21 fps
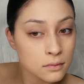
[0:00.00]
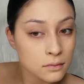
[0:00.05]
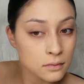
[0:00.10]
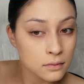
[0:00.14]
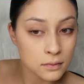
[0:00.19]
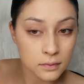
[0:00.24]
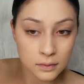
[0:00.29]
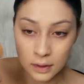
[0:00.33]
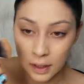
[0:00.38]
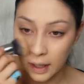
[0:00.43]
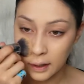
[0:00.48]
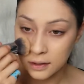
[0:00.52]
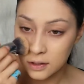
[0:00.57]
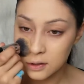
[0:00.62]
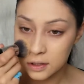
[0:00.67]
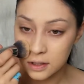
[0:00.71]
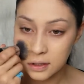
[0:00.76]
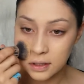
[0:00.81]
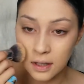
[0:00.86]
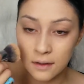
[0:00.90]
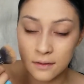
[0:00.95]
And that
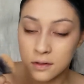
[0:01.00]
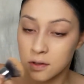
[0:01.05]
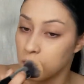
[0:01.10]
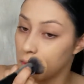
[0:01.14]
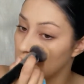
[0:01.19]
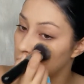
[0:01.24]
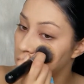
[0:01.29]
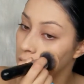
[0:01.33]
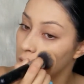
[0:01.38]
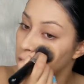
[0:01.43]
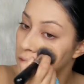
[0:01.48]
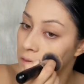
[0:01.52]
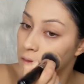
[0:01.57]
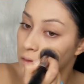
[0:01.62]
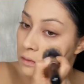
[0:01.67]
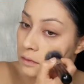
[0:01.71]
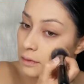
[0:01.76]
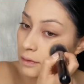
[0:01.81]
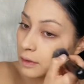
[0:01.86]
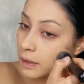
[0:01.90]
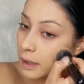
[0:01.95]
just gives you
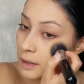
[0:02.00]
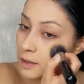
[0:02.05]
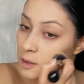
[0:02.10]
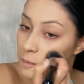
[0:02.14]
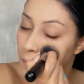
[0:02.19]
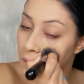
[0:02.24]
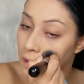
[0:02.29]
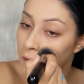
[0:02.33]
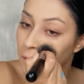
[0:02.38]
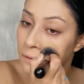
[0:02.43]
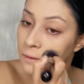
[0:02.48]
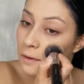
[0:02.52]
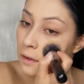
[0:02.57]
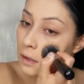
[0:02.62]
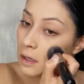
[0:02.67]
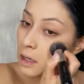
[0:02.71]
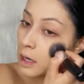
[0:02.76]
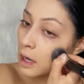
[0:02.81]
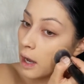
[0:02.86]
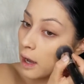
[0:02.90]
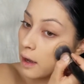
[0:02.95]
a nice bit of
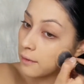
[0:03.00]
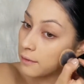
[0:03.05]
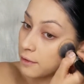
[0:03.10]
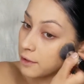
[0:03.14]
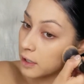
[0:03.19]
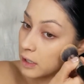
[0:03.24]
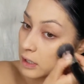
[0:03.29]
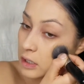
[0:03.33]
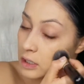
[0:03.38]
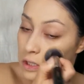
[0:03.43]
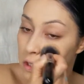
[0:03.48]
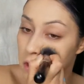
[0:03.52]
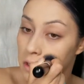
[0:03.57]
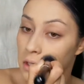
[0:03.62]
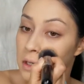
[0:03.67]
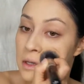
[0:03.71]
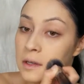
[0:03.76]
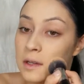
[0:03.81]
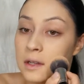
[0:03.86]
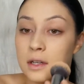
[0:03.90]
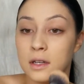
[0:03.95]
coverage.
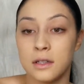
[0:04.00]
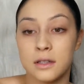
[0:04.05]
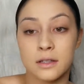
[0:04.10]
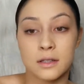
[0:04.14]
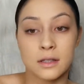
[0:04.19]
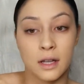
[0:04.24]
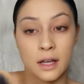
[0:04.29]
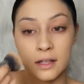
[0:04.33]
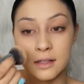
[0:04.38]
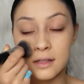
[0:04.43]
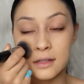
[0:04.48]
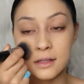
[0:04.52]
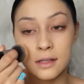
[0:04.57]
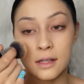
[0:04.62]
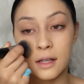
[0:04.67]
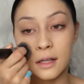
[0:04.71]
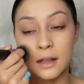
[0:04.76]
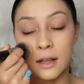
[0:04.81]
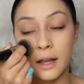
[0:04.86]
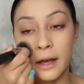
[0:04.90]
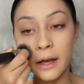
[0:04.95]
It's nice
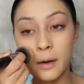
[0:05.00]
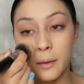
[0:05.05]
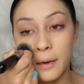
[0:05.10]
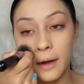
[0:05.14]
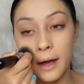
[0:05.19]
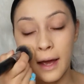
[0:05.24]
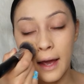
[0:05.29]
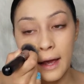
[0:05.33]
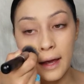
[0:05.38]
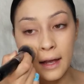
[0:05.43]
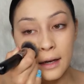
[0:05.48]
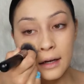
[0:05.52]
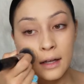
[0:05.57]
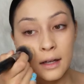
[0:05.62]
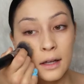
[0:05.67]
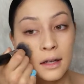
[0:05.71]
and lightweight.